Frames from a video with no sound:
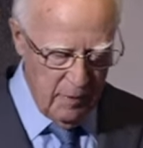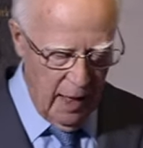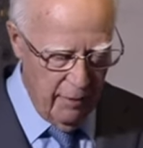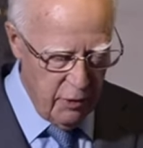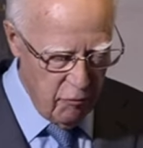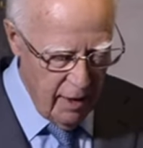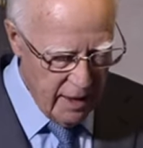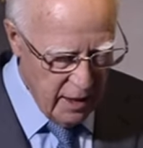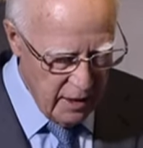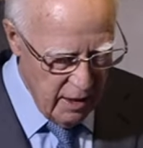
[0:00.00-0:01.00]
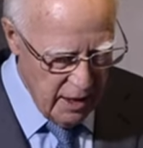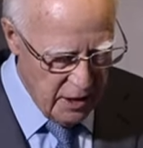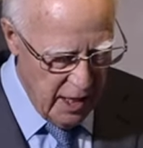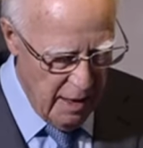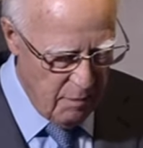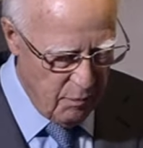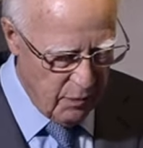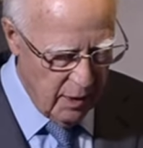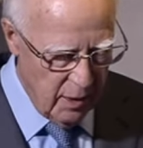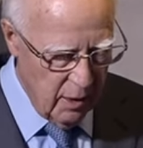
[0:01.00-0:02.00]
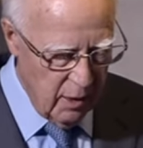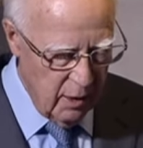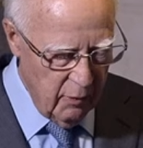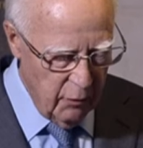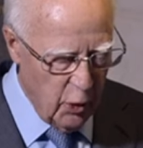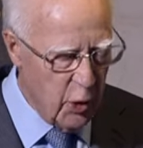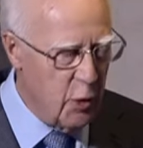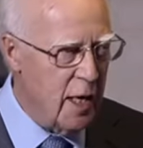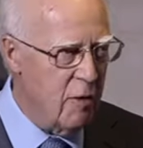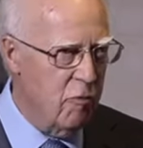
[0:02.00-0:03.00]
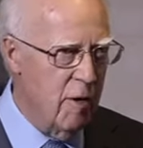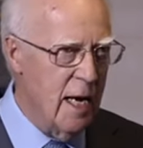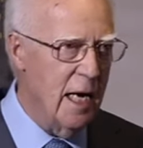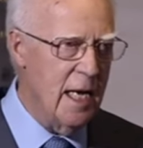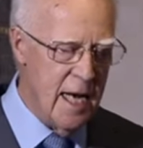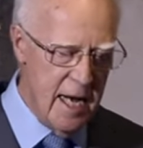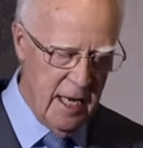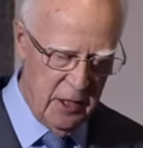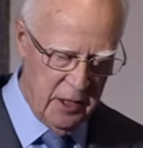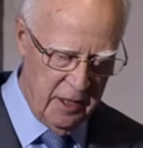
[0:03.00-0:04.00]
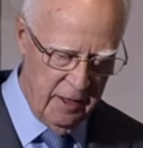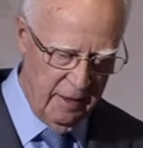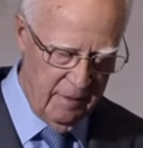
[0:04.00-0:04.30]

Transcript: Have you recognized him for who he really is?